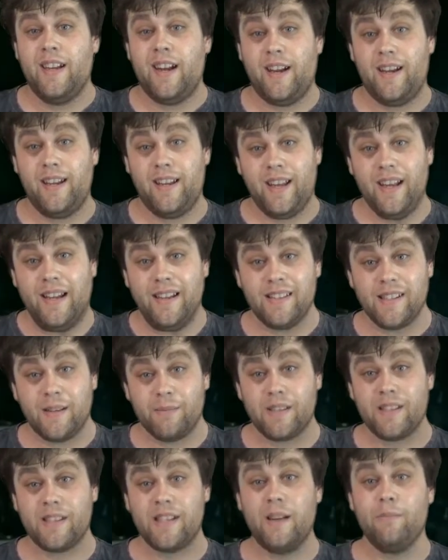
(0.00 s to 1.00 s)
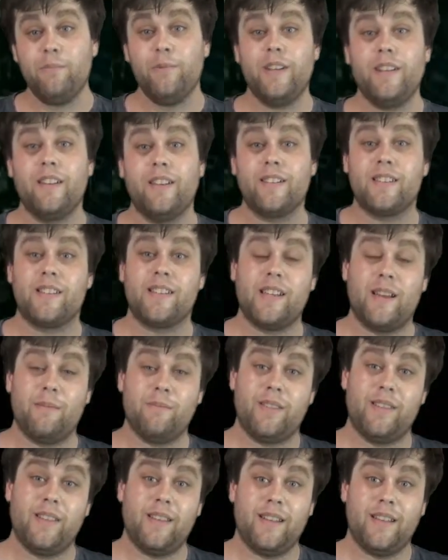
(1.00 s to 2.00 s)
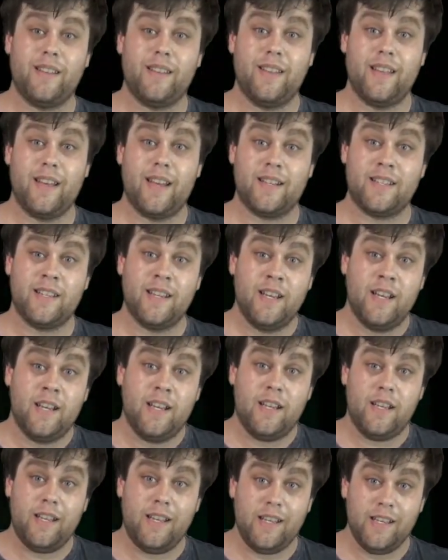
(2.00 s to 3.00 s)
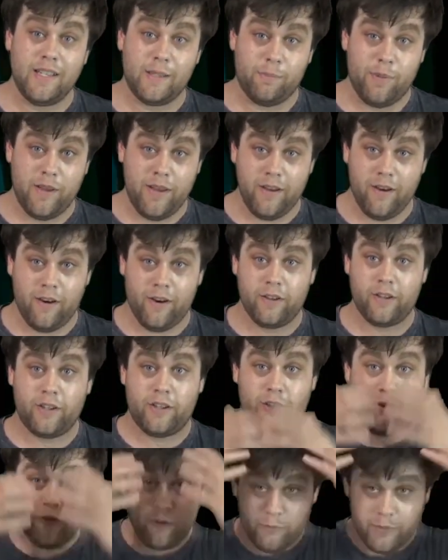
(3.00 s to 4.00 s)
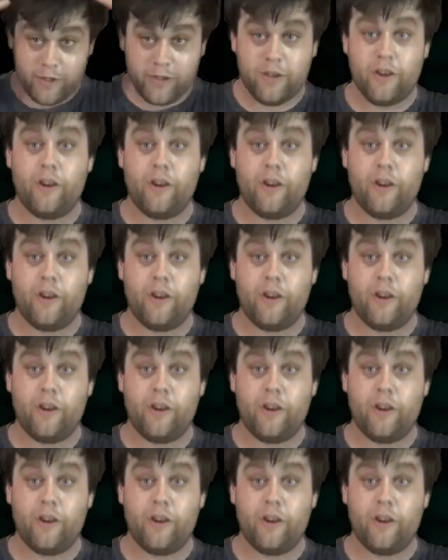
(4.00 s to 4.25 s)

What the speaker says: and he ends up stumbling on something that is beyond human